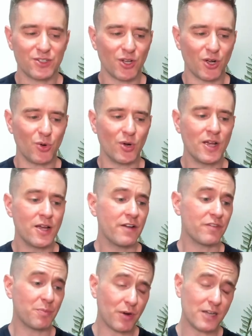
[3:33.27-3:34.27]
So
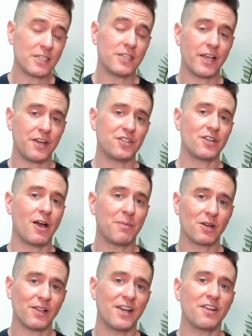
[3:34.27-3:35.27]
for presentation, I'm
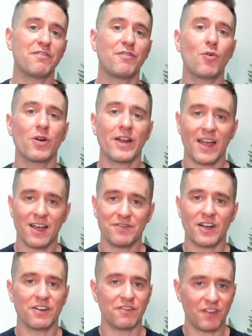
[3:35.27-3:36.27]
gonna land on
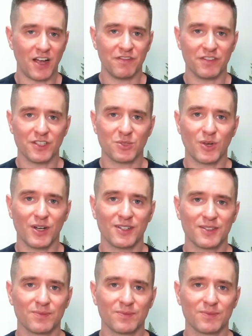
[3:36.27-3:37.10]
4.5 out of 5 for this one.